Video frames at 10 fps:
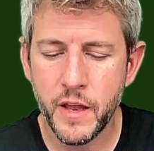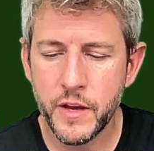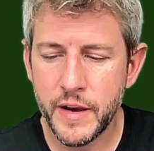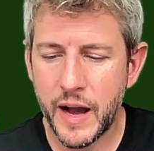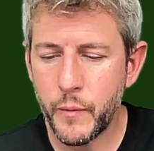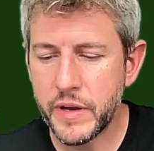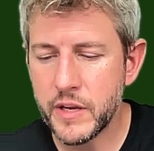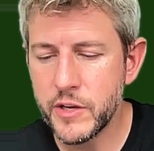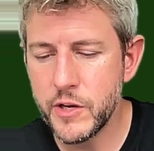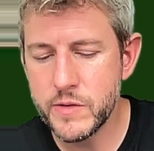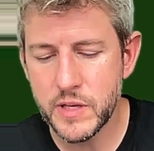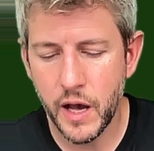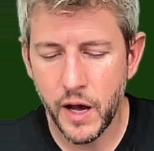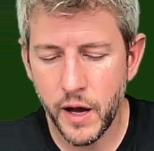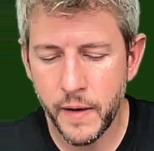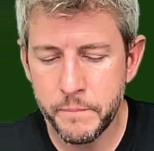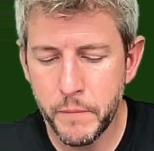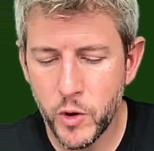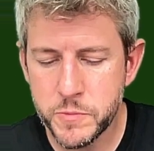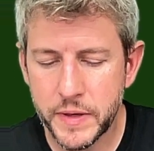Now we can use our
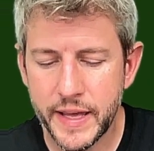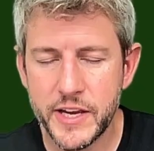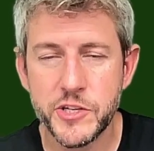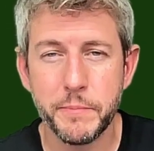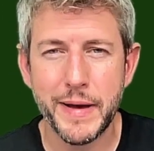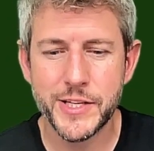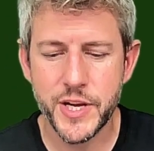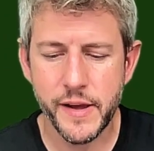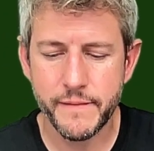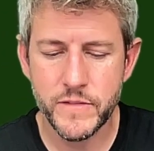multiplication magic,